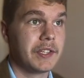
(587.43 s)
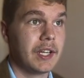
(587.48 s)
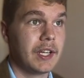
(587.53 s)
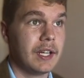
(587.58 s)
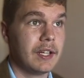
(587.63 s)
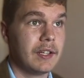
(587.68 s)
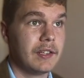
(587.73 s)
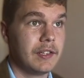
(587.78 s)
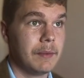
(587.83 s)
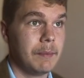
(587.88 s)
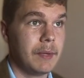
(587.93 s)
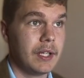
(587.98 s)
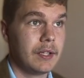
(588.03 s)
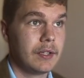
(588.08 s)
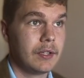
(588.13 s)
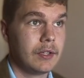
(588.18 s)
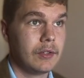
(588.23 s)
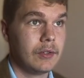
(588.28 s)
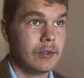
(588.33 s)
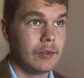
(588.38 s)
didn't
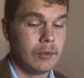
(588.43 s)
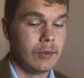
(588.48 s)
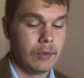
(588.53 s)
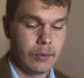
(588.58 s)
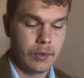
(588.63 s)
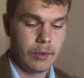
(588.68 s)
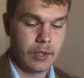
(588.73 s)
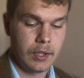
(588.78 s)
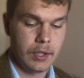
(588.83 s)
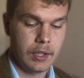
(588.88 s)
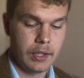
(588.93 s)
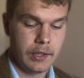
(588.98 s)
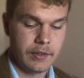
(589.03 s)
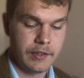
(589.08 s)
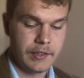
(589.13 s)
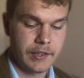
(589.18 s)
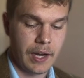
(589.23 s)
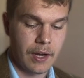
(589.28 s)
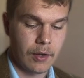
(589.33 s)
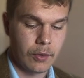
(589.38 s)
submit to the
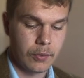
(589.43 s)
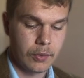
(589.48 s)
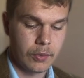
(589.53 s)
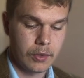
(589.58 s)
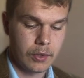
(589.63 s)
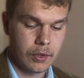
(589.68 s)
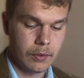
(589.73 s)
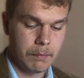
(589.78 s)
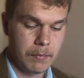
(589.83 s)
sound